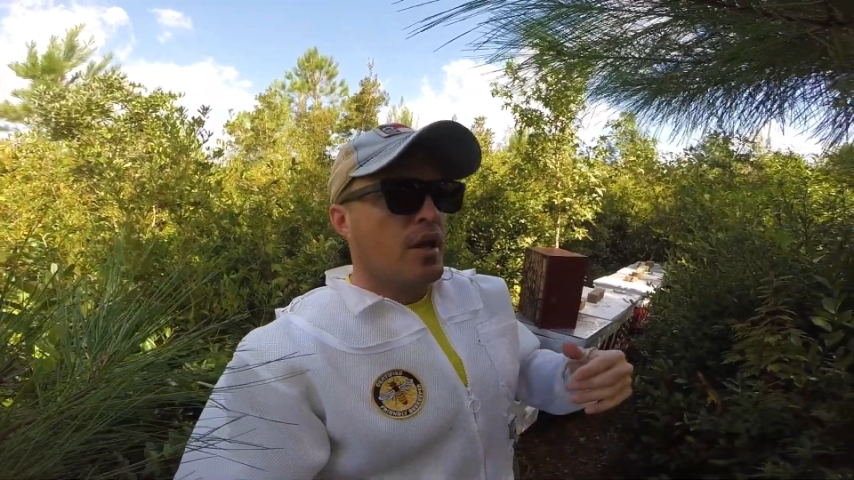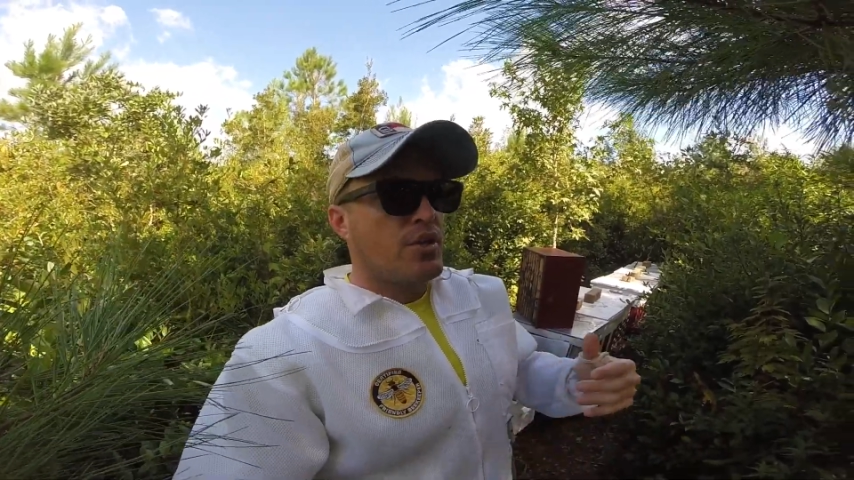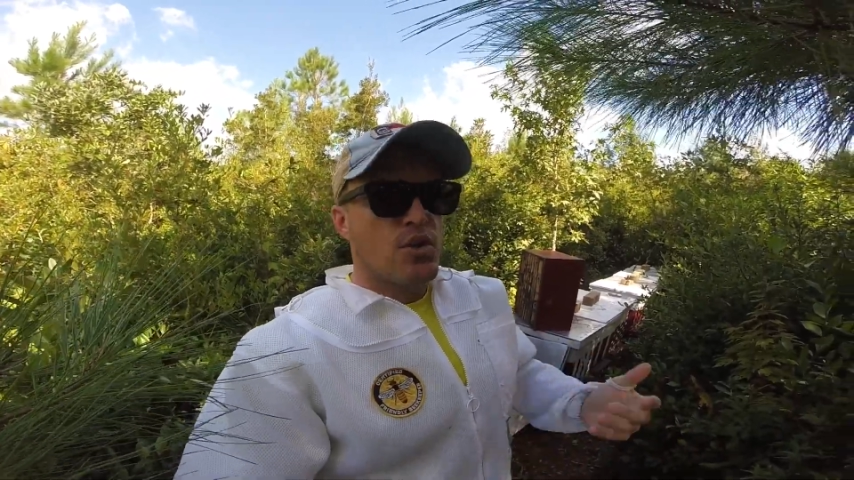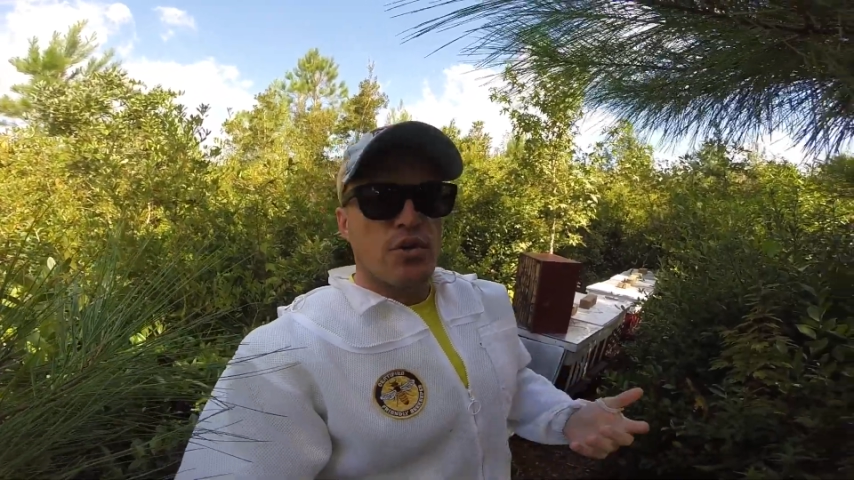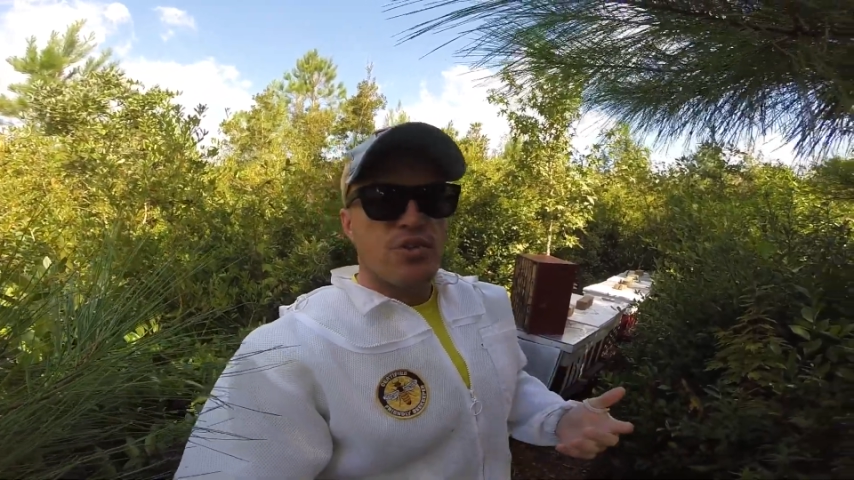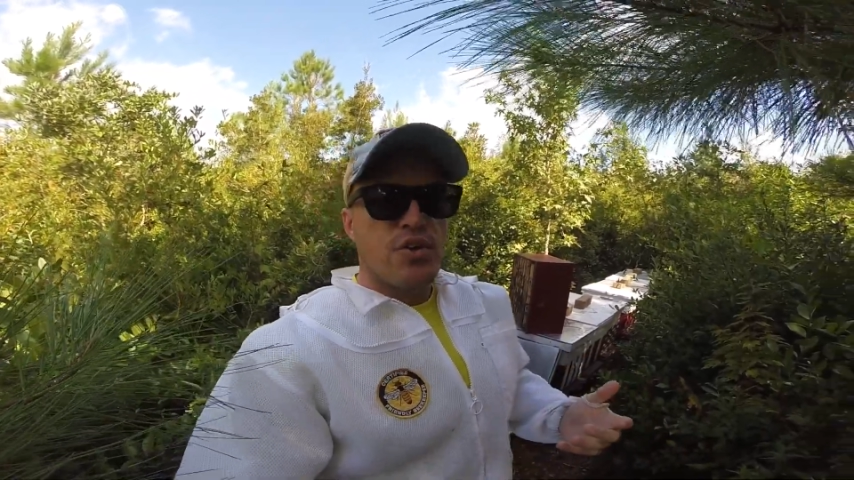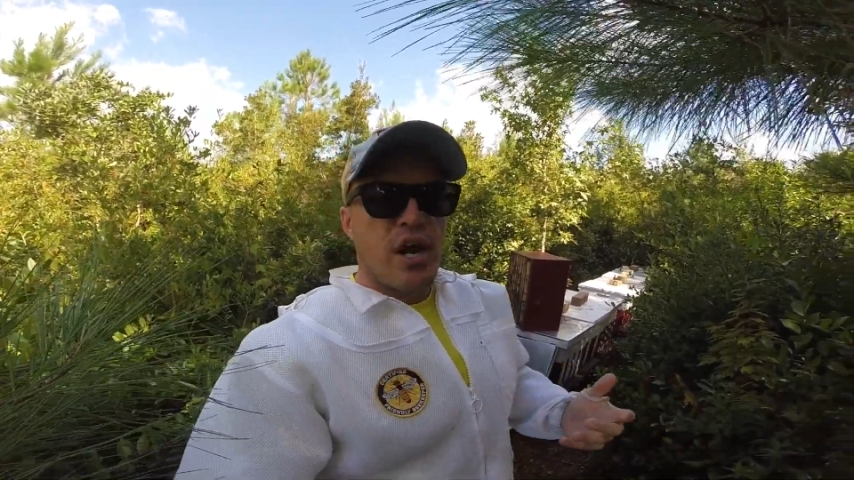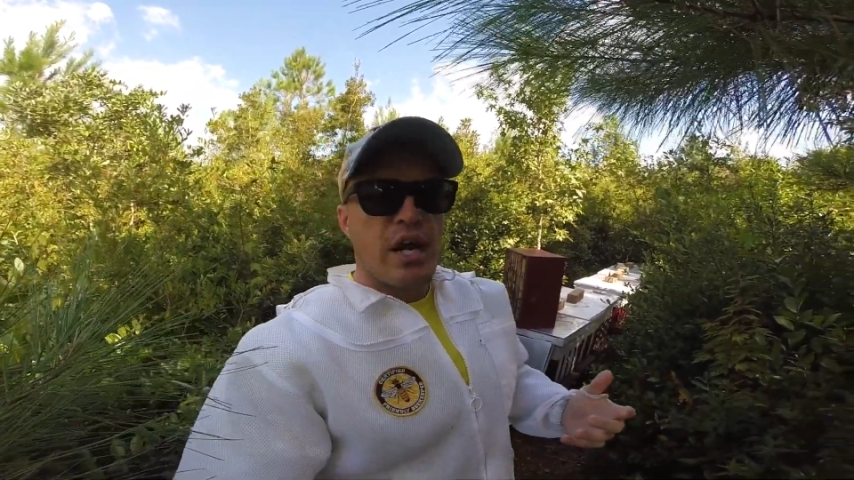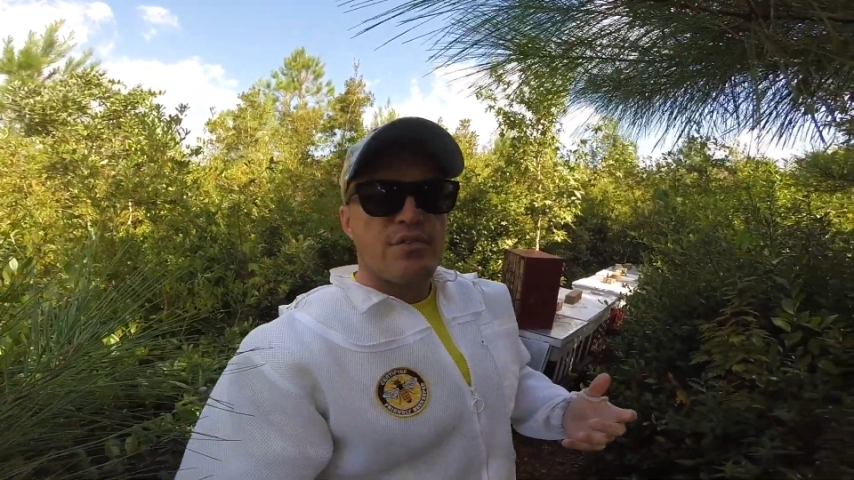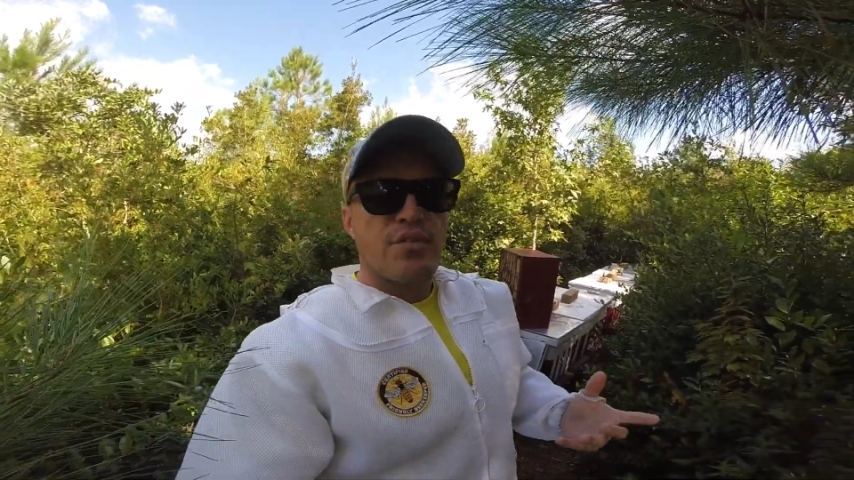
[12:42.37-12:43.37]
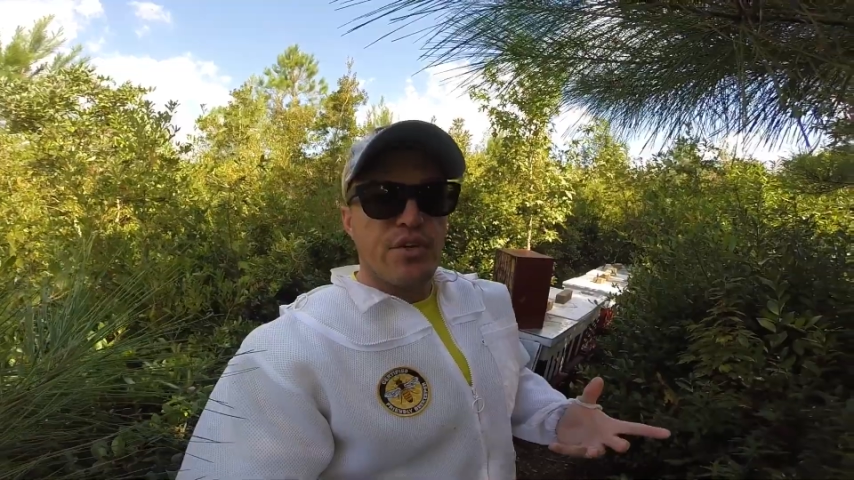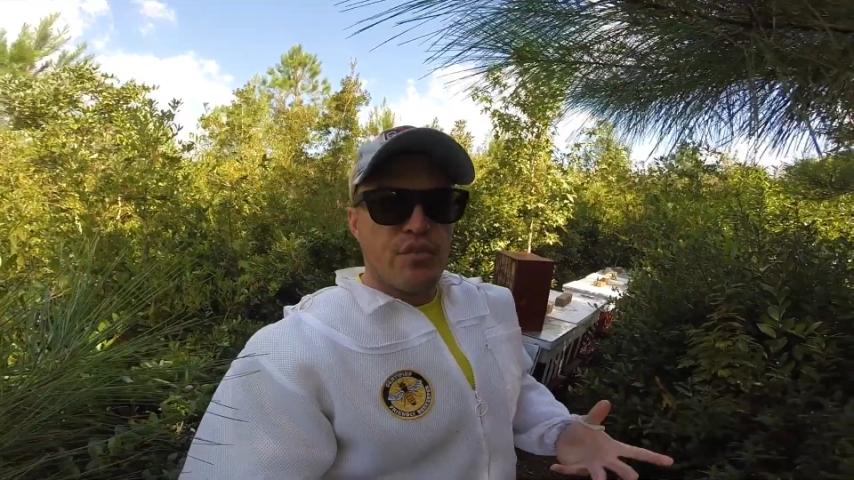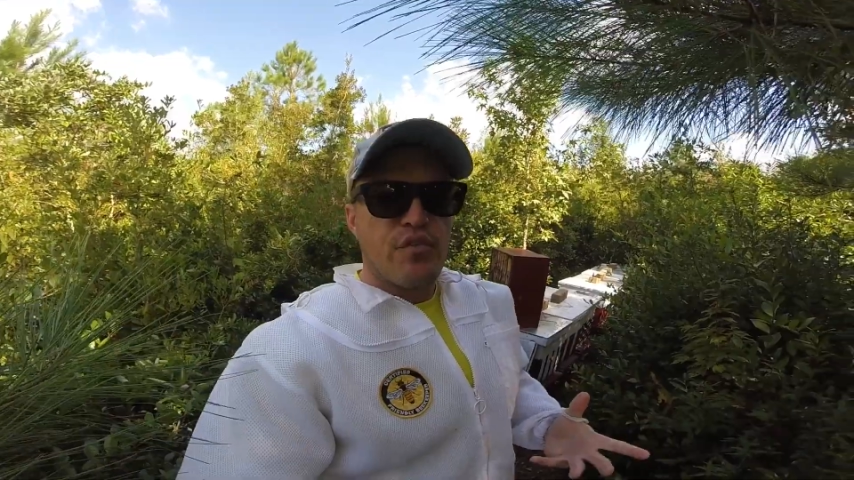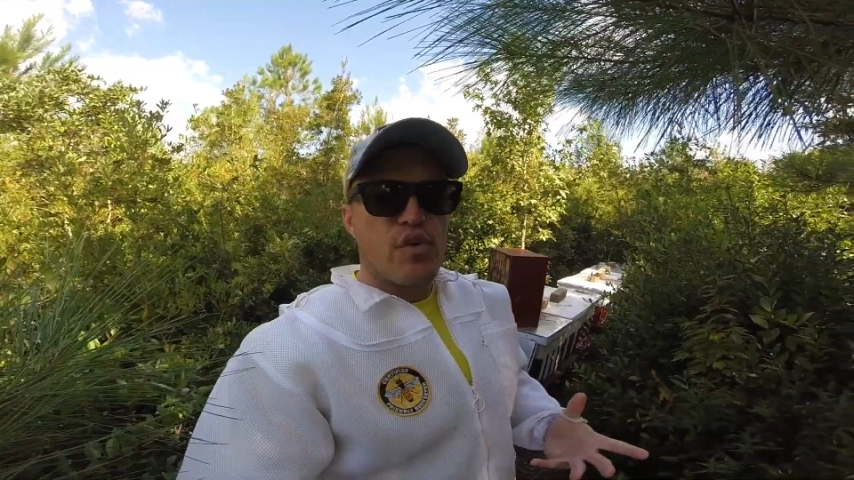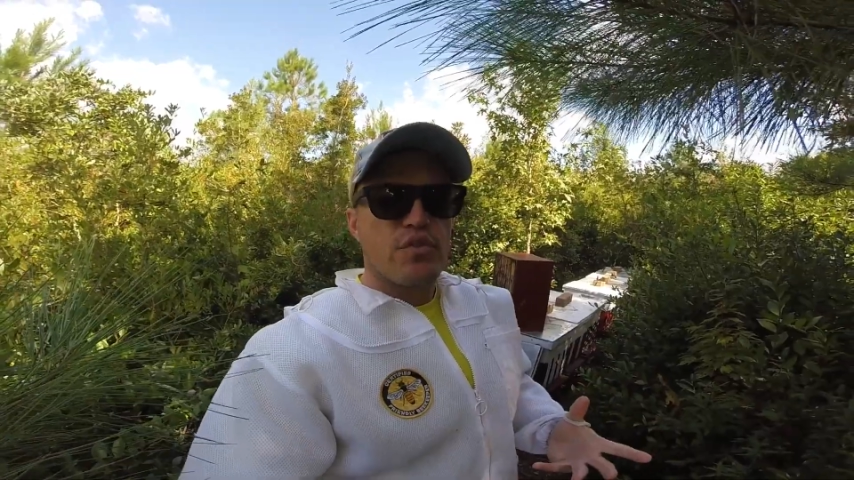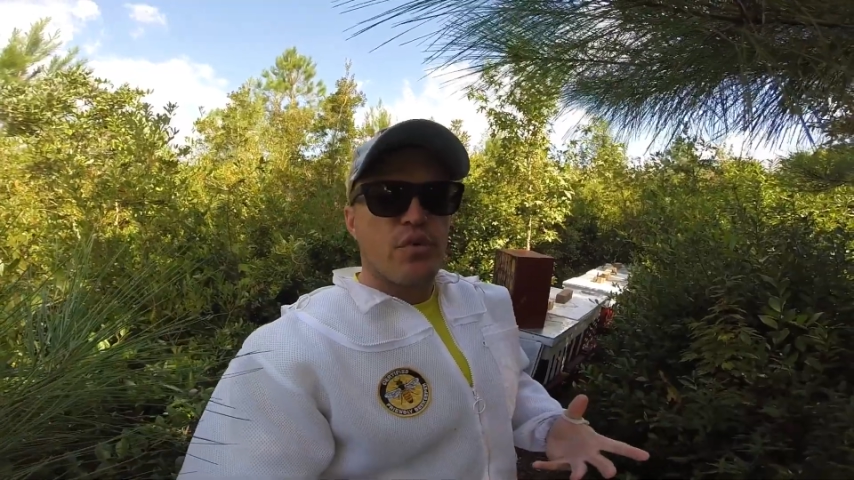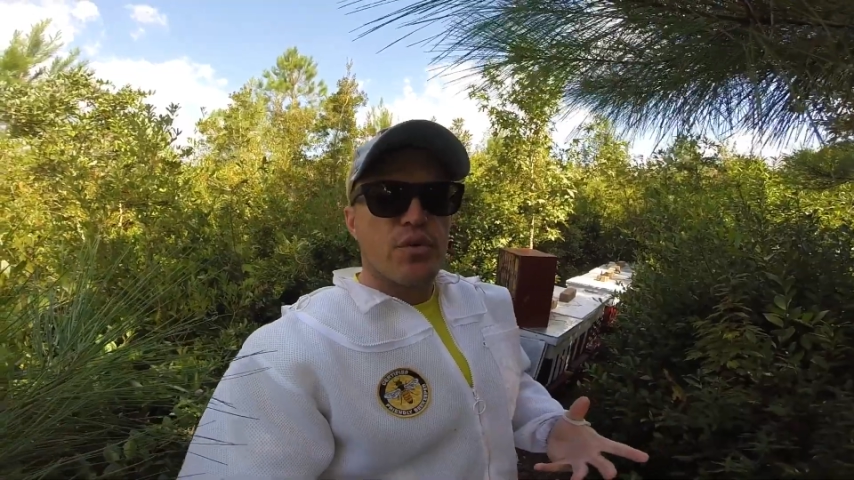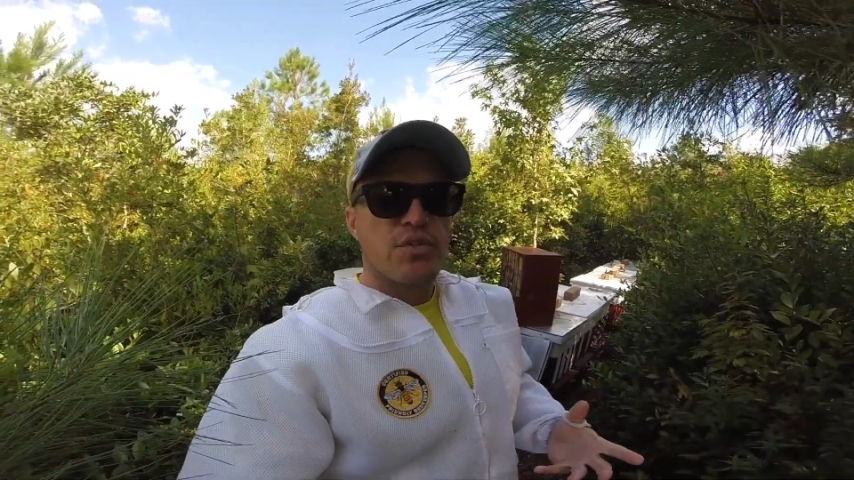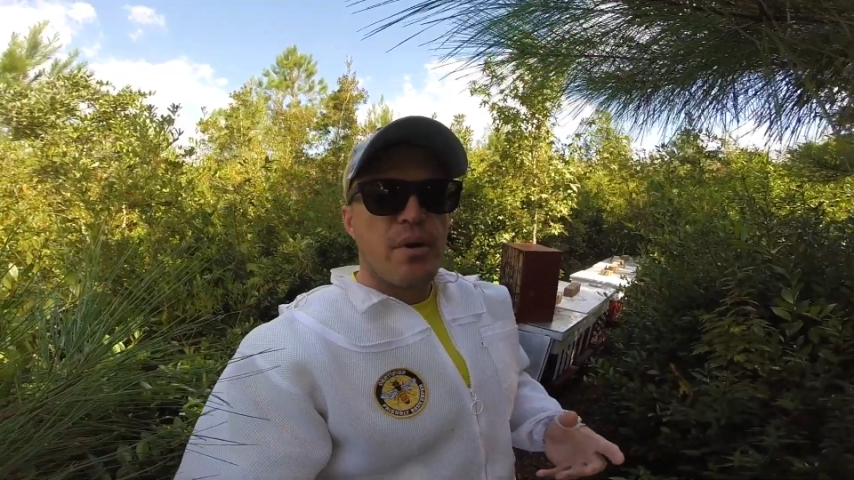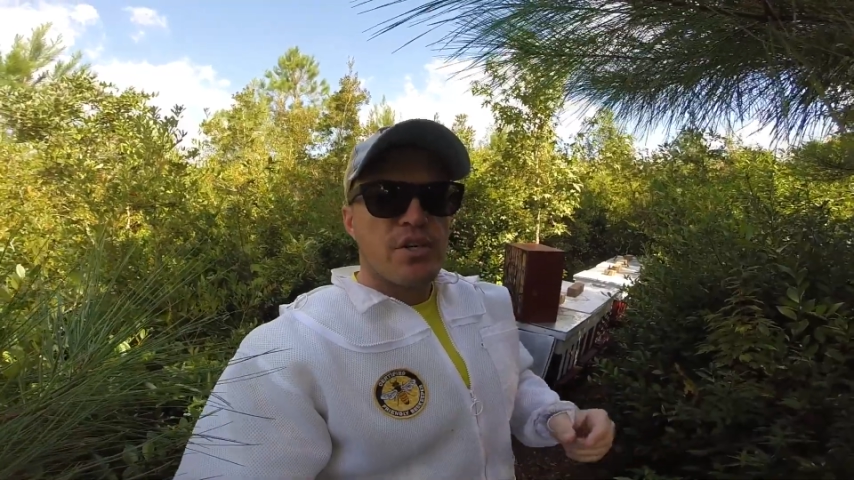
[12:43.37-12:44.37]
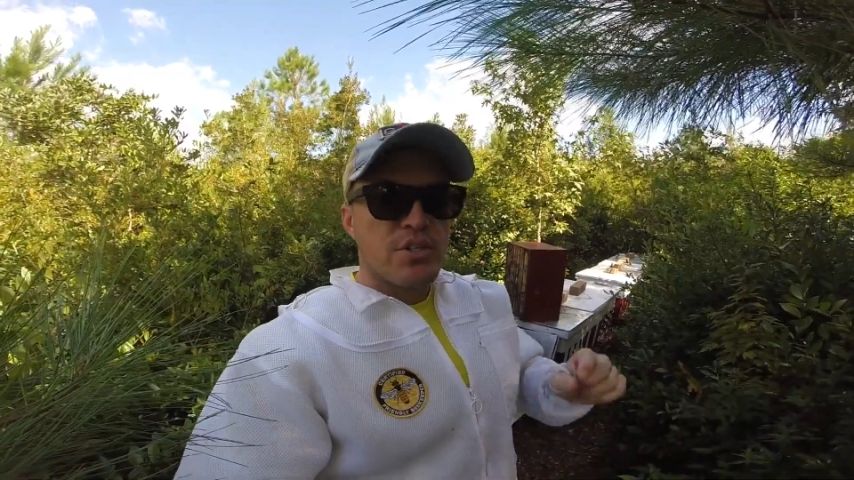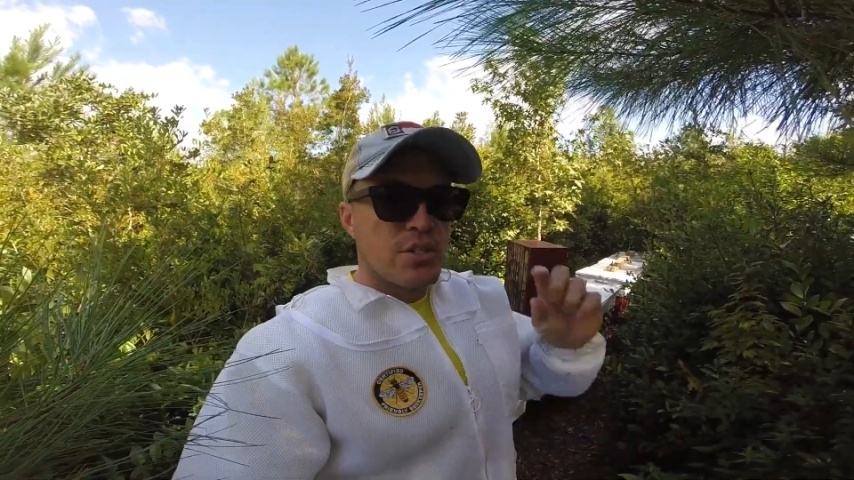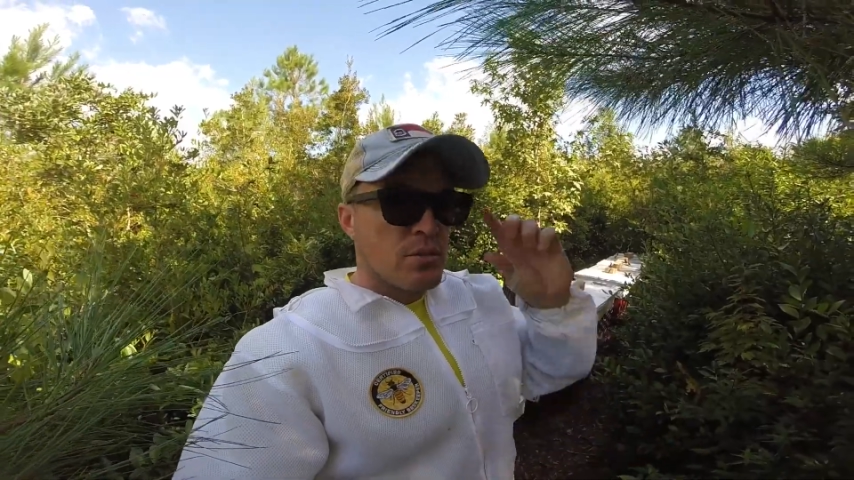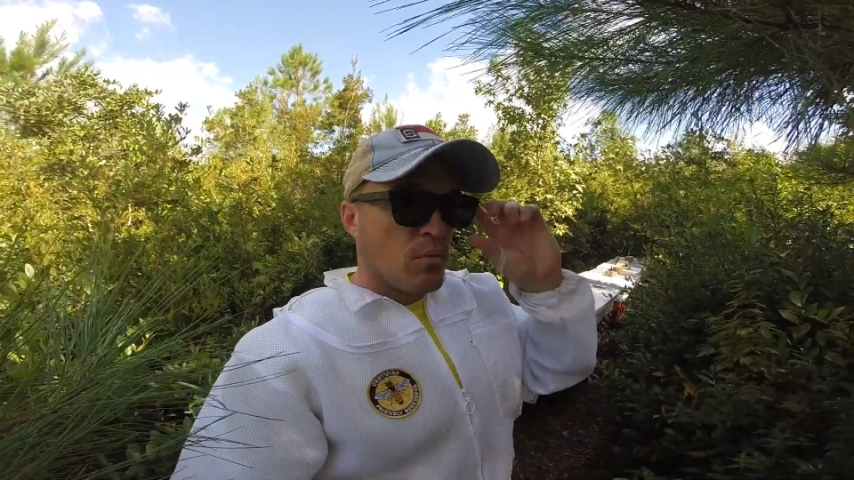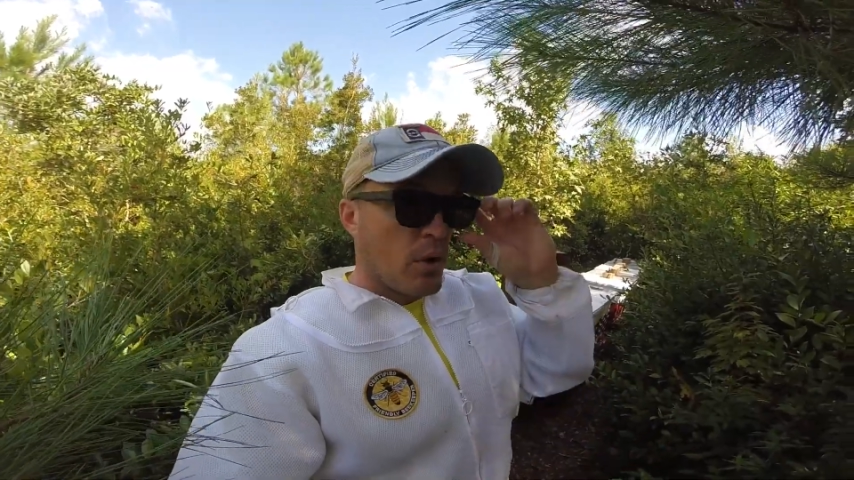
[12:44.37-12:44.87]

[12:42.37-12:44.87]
and you go into your hives for your first full inspection?